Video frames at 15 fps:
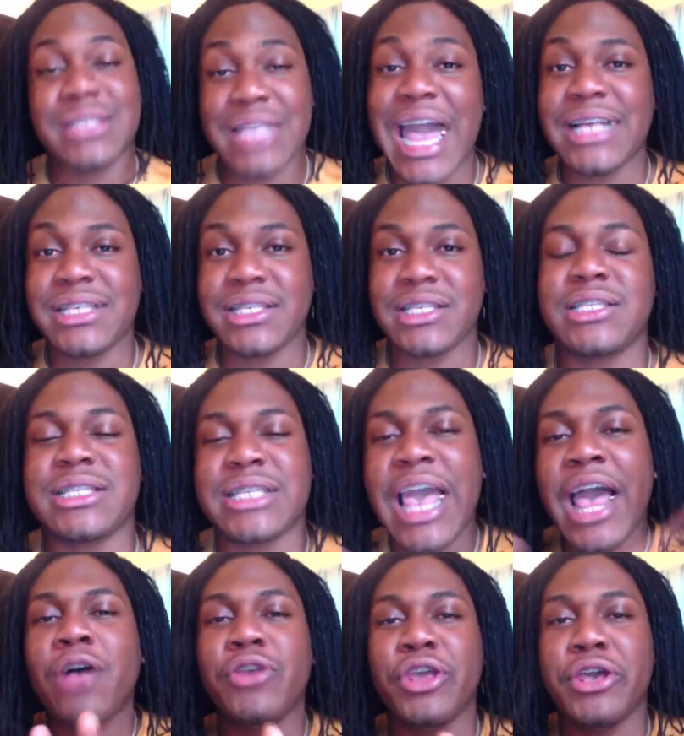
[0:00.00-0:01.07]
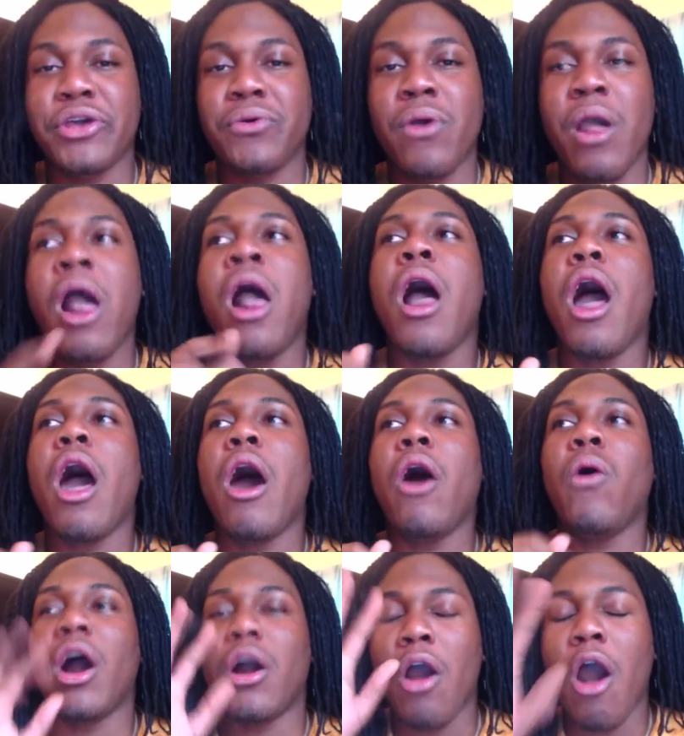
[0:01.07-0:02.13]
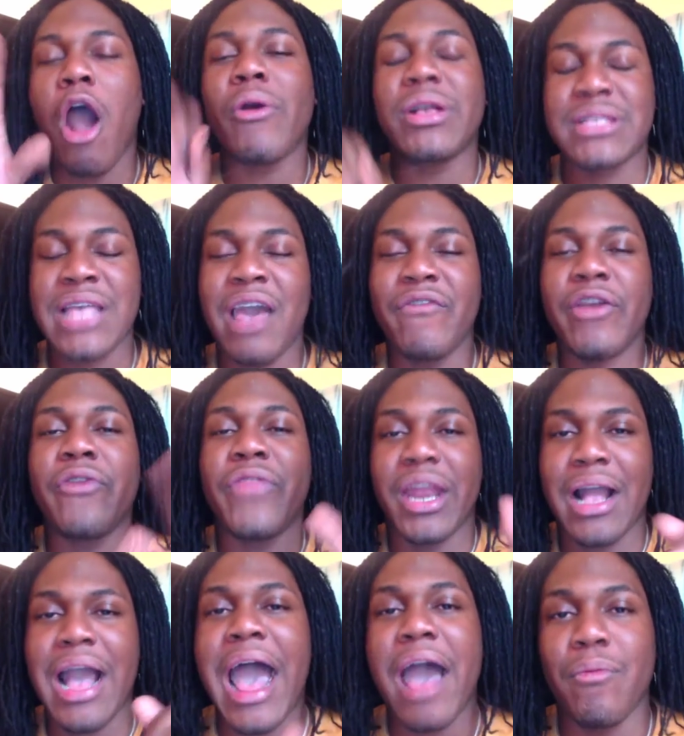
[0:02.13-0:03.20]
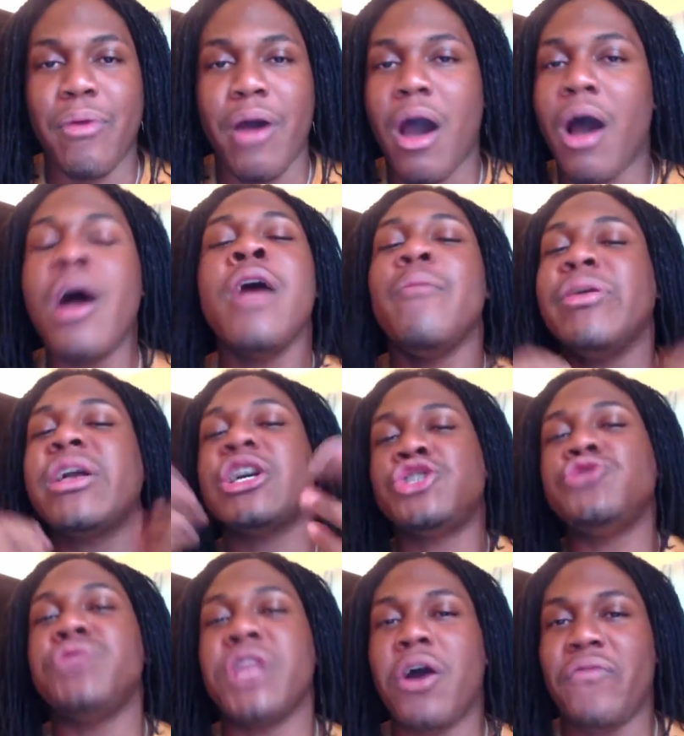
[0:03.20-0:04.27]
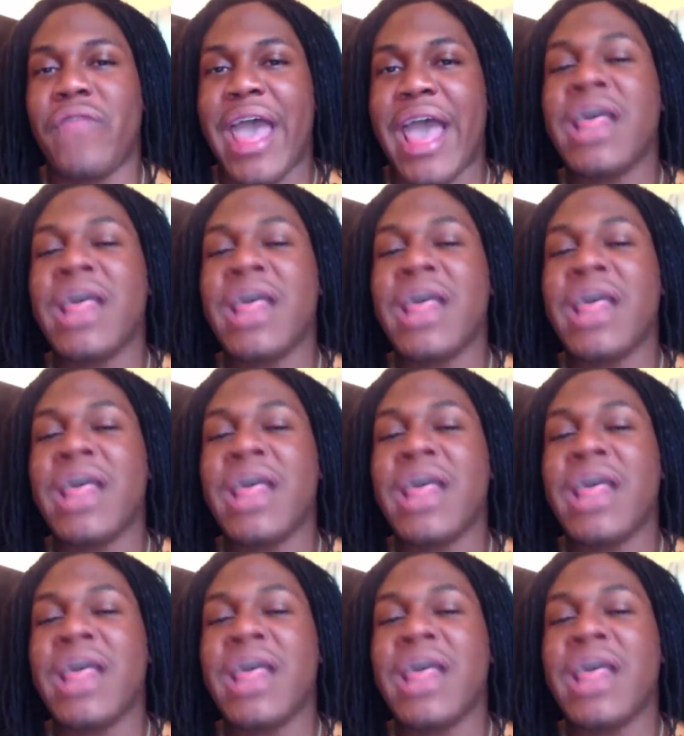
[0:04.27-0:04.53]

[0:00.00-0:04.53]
Tyson to tell you, oh, a car is heavier than a cotton ball. Because you know that.